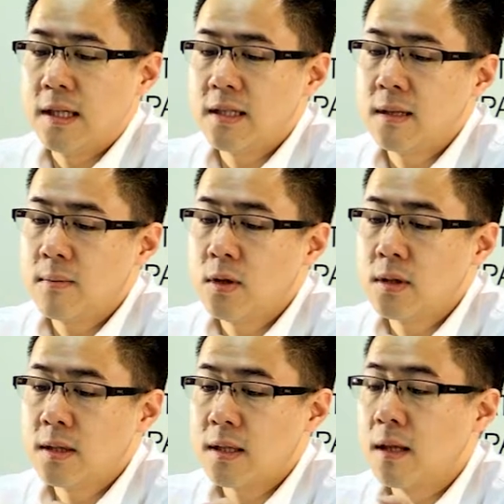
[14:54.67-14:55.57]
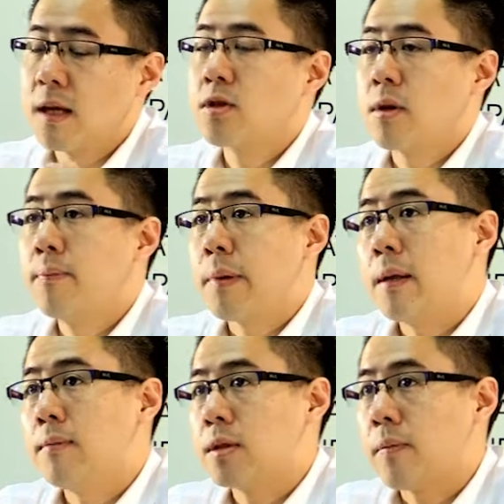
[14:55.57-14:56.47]
system uses electron
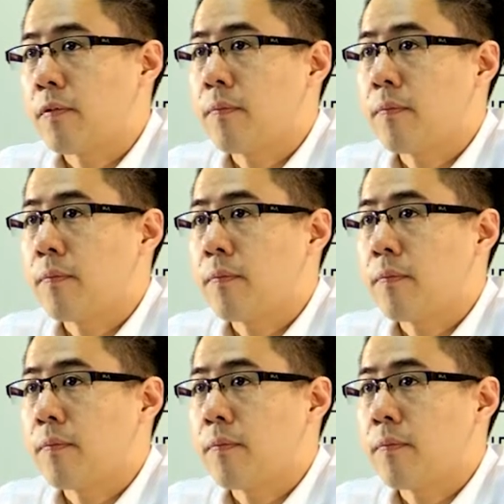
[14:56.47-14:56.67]
beams.